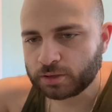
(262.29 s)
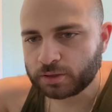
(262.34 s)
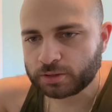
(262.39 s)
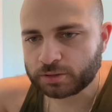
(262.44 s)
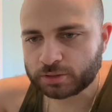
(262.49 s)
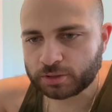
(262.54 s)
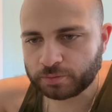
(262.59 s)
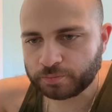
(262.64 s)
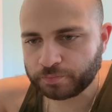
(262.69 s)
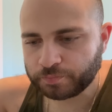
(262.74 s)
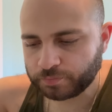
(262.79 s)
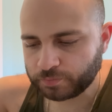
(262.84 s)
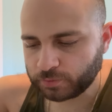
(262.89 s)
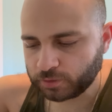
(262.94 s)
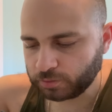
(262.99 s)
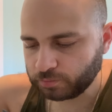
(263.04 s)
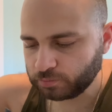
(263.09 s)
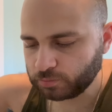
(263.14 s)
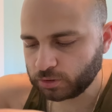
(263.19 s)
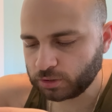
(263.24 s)
So
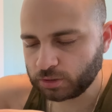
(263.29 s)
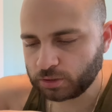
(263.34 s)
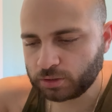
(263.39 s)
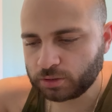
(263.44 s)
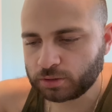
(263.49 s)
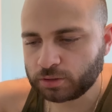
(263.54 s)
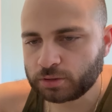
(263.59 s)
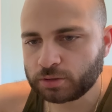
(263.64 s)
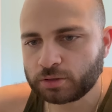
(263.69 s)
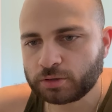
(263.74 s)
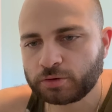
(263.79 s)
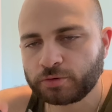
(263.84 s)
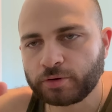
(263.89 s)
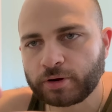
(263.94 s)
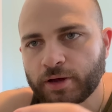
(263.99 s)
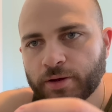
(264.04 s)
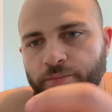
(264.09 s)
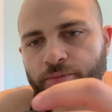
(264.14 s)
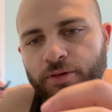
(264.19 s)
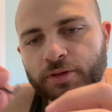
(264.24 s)
let me
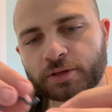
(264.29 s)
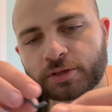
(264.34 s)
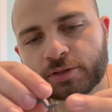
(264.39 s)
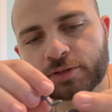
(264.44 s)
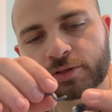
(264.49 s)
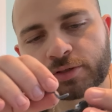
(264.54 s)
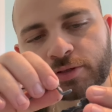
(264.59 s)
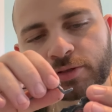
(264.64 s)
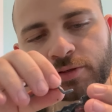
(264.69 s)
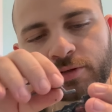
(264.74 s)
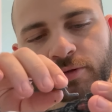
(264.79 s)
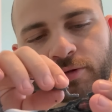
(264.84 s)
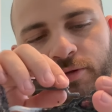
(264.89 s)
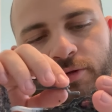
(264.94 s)
grab this.